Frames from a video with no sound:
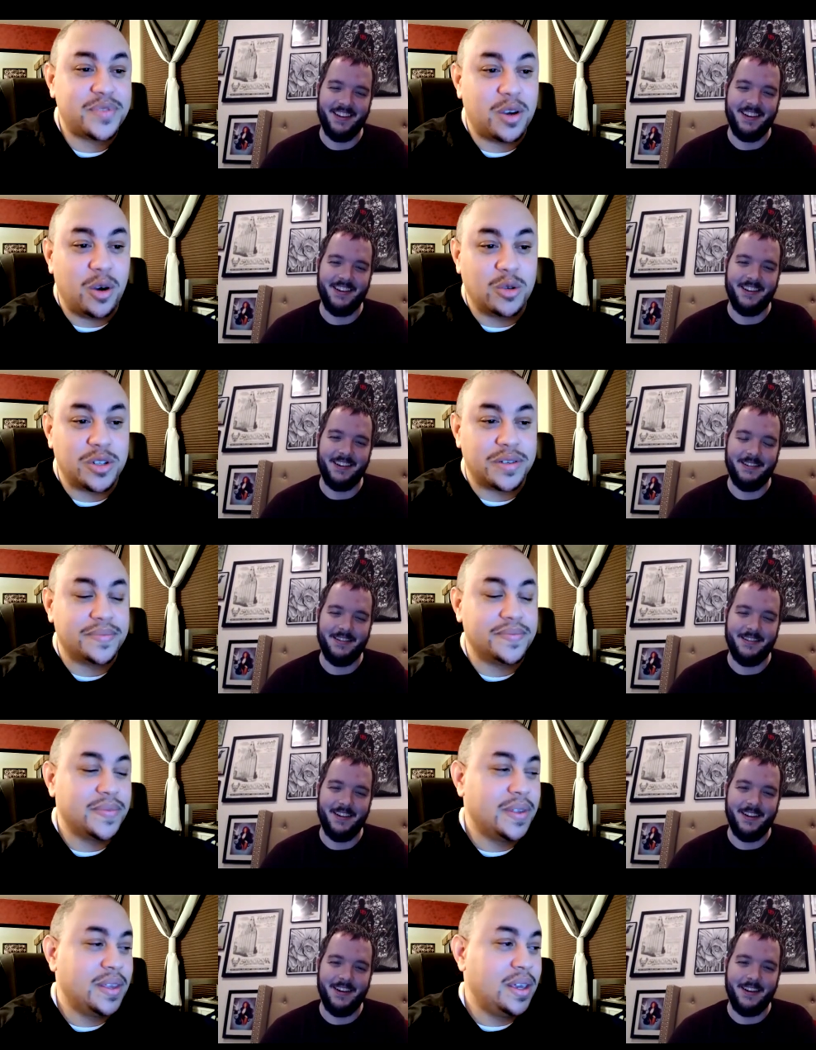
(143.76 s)
Speaker 1: culture.
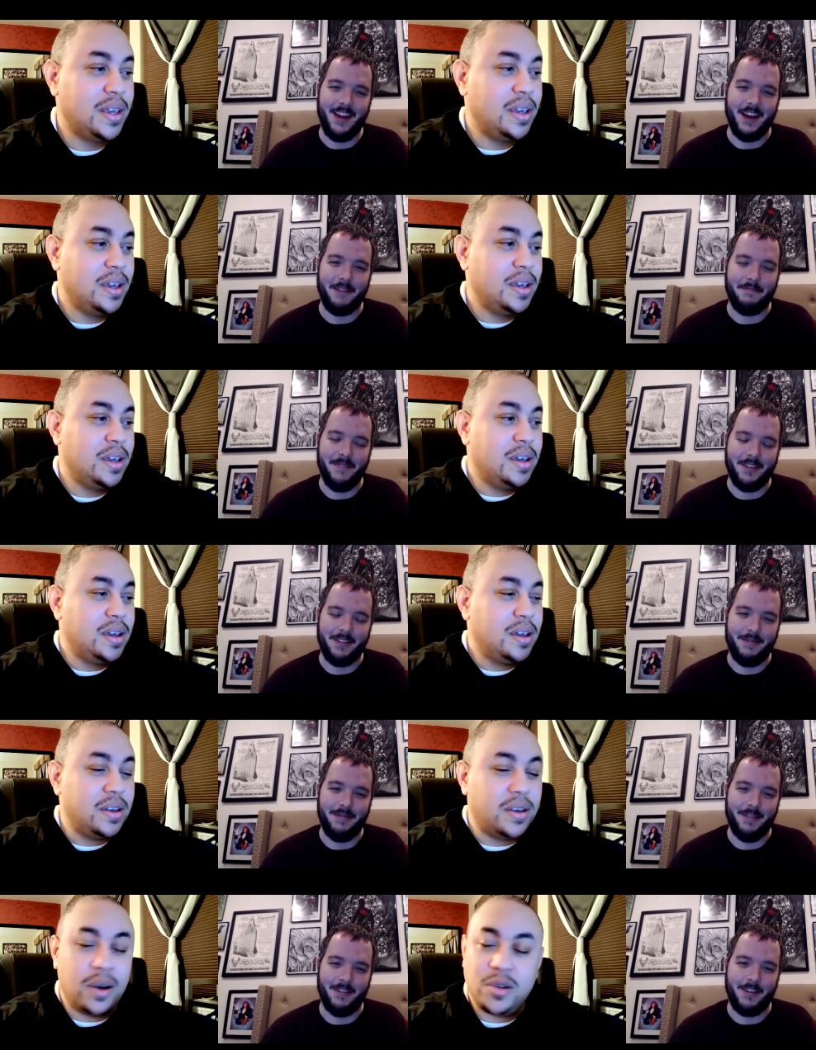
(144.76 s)
Speaker 2: Yeah,
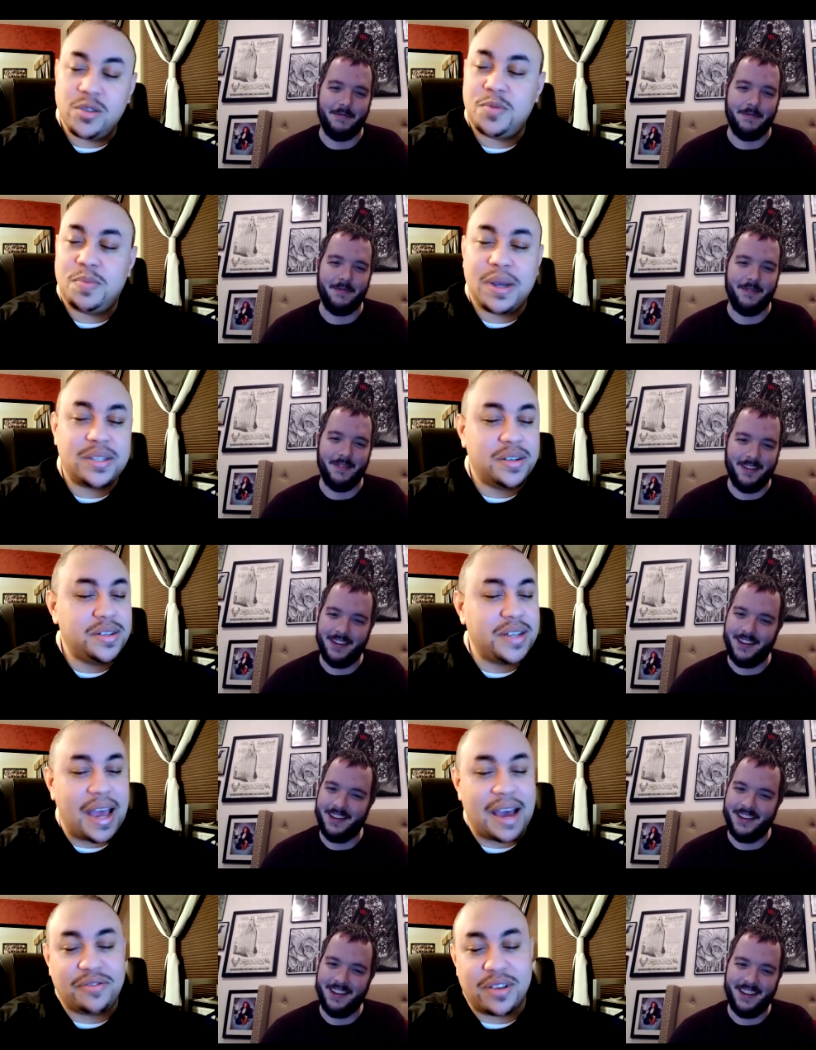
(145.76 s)

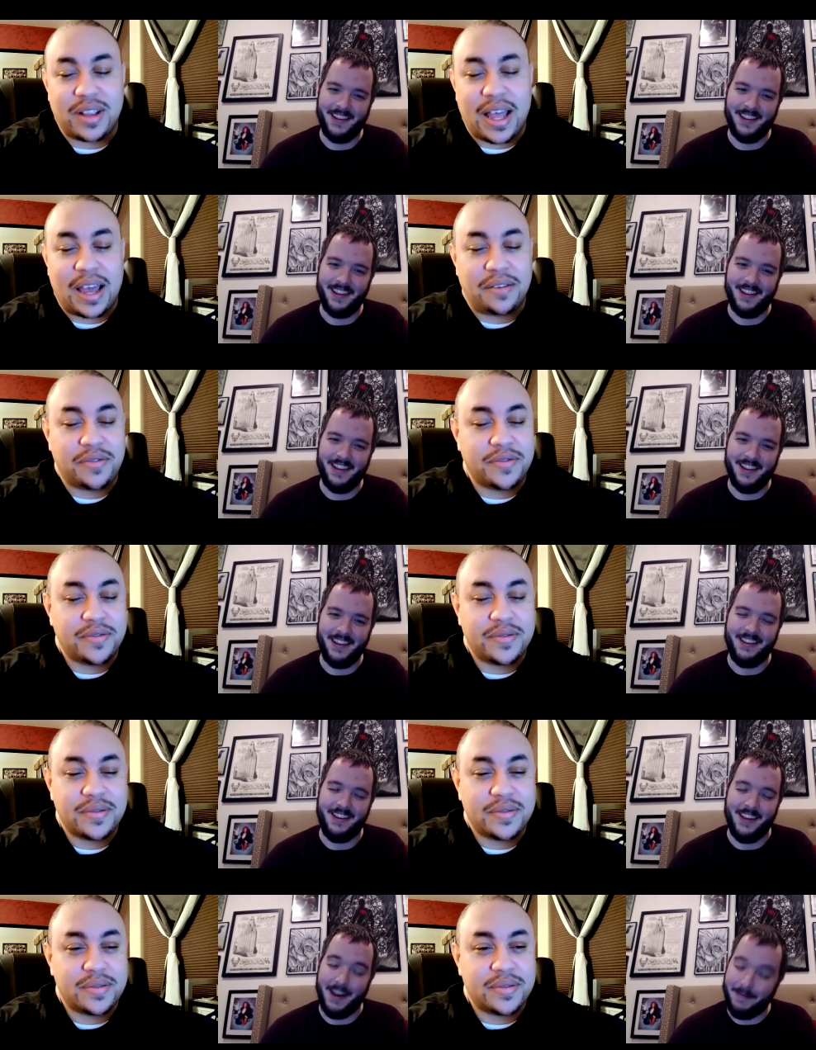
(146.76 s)
Speaker 1: Ghostbusters Afterlife.
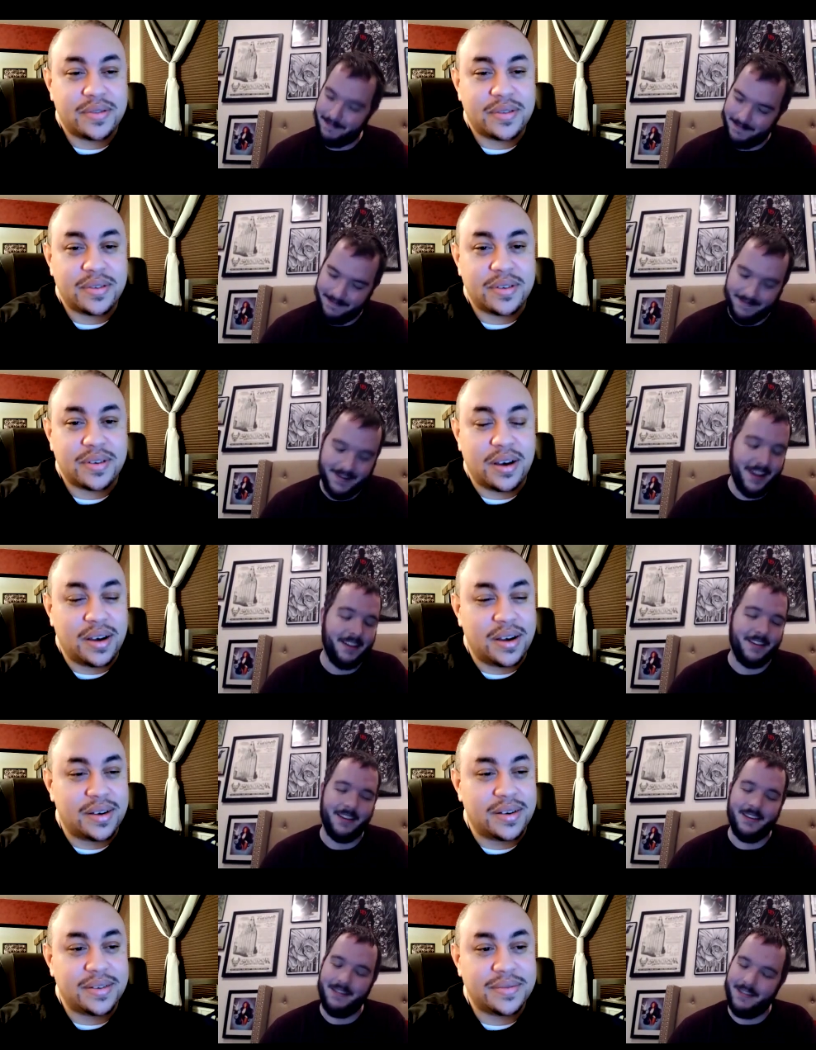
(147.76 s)
Speaker 2: Yep.
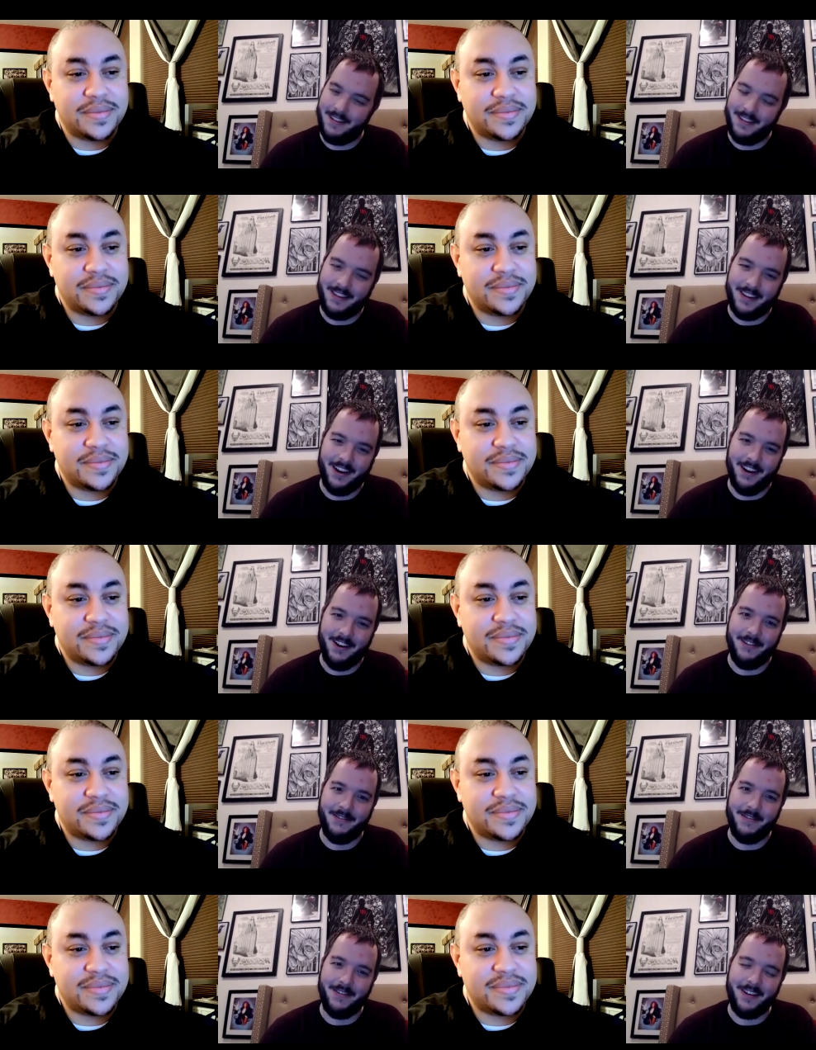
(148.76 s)

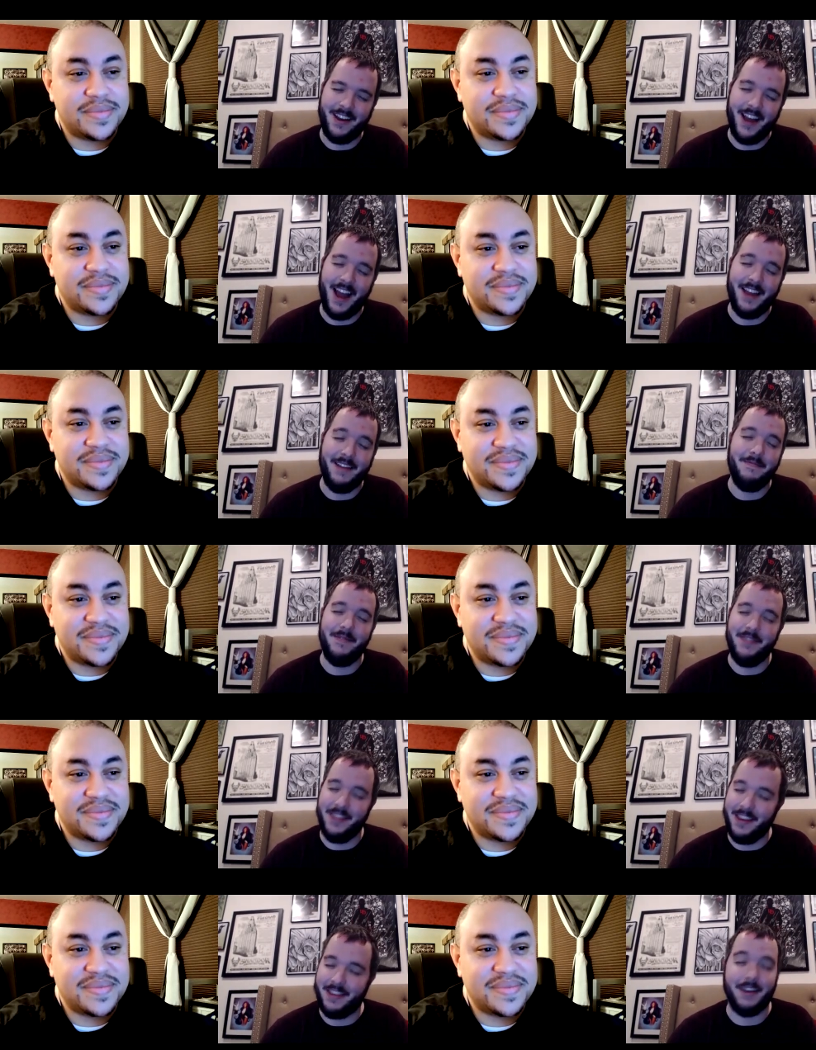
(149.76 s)
So,
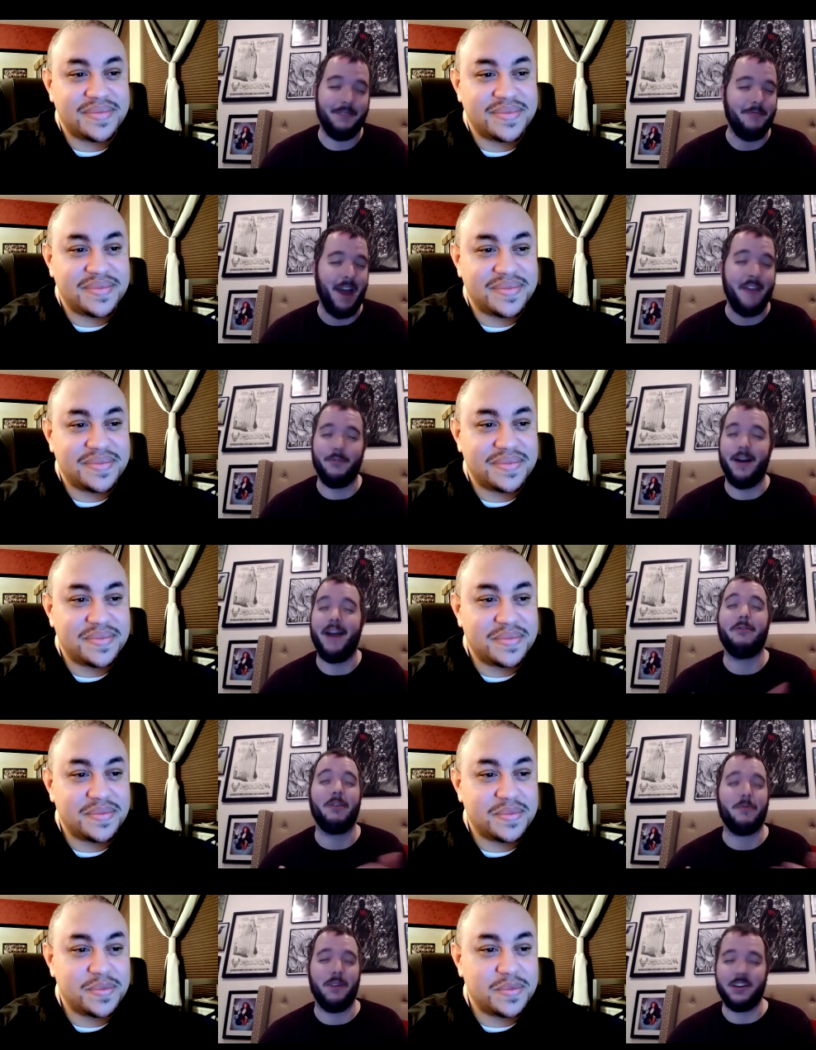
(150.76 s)
everyone
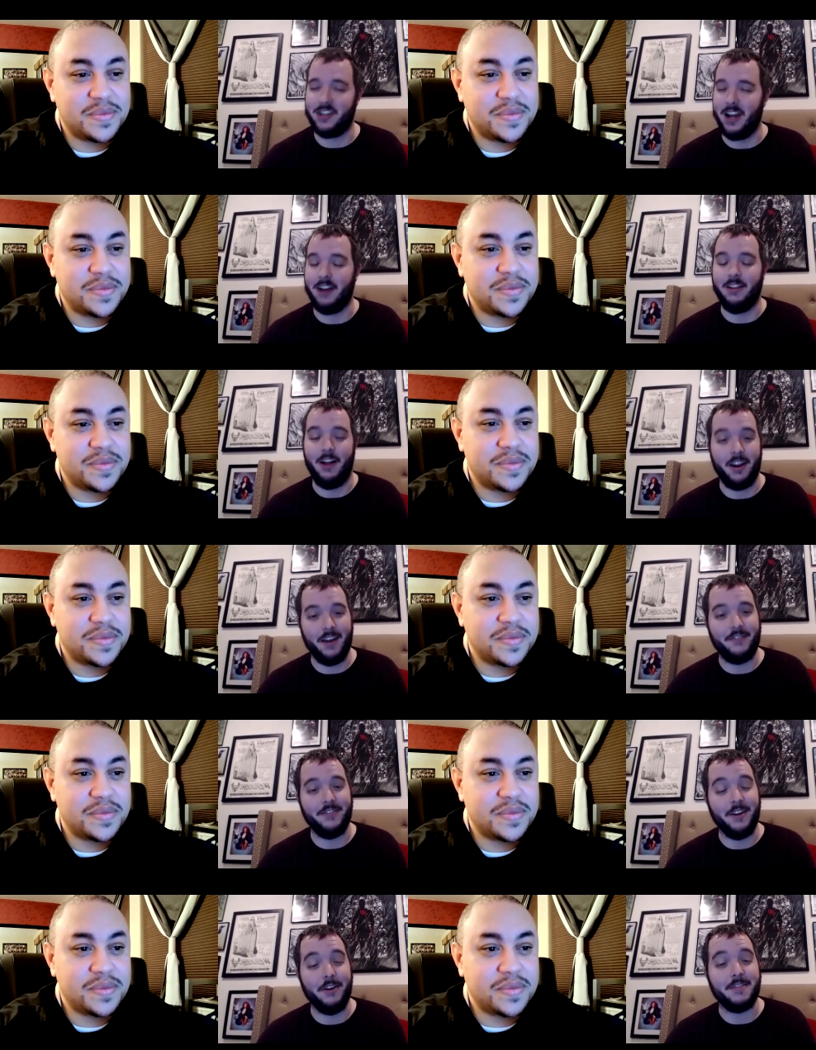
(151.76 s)
who's watched Channel On
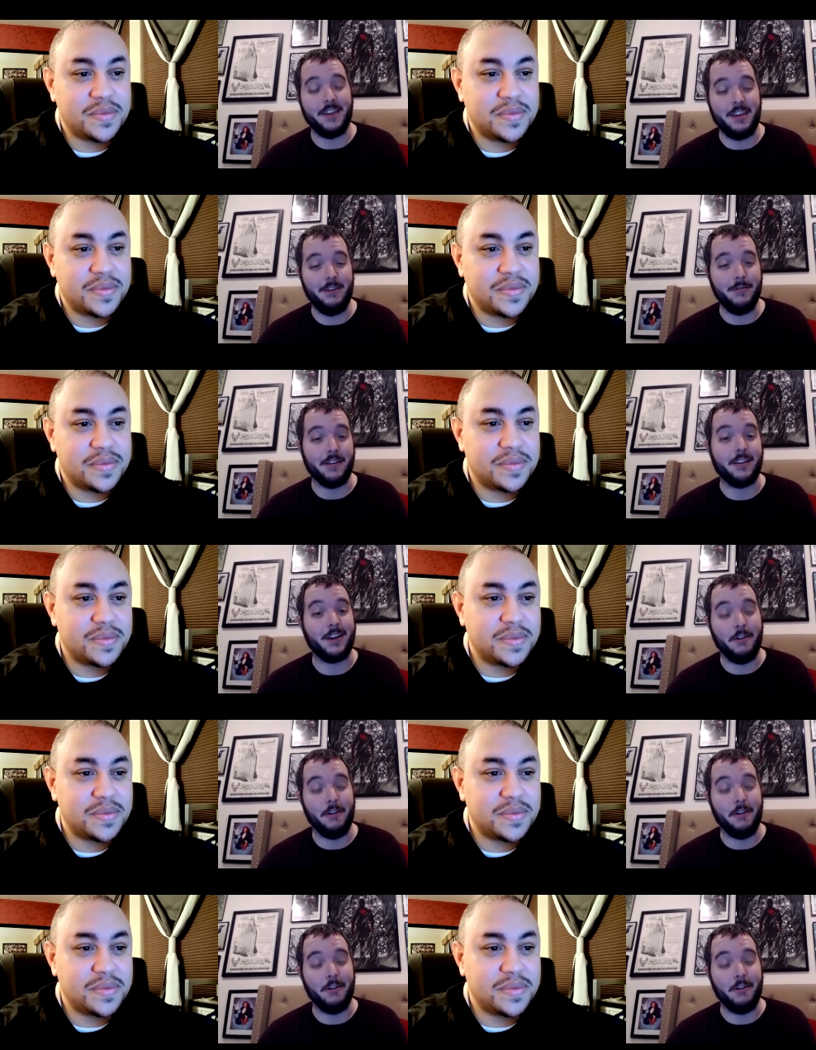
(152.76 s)
enough knows that you are the